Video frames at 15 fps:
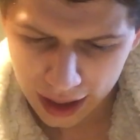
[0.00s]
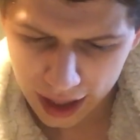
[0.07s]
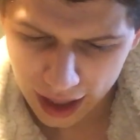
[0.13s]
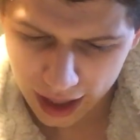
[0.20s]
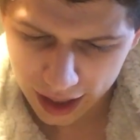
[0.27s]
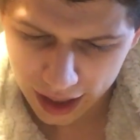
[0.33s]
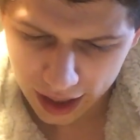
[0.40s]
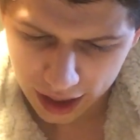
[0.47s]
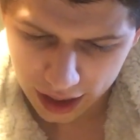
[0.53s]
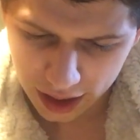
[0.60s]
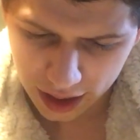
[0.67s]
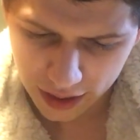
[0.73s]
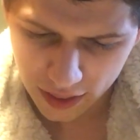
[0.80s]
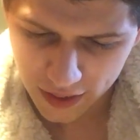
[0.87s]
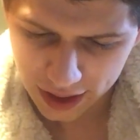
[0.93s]

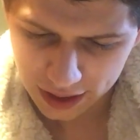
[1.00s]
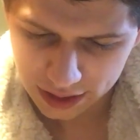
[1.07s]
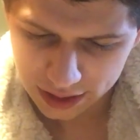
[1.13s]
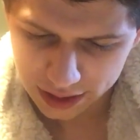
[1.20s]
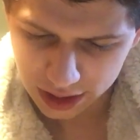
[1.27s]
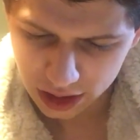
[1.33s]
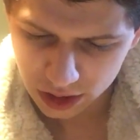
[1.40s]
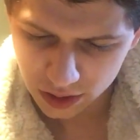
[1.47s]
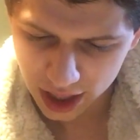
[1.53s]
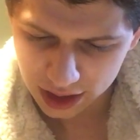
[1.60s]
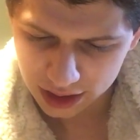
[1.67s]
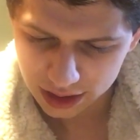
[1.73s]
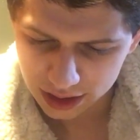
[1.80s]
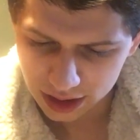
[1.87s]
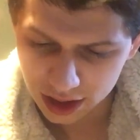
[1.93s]
And thence
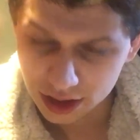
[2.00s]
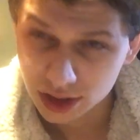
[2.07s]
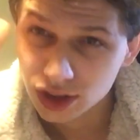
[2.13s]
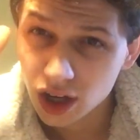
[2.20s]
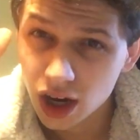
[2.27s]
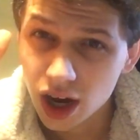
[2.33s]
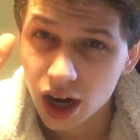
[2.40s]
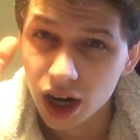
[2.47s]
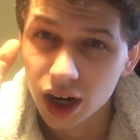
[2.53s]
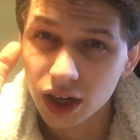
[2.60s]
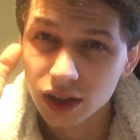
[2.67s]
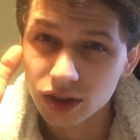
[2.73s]
extracted a star.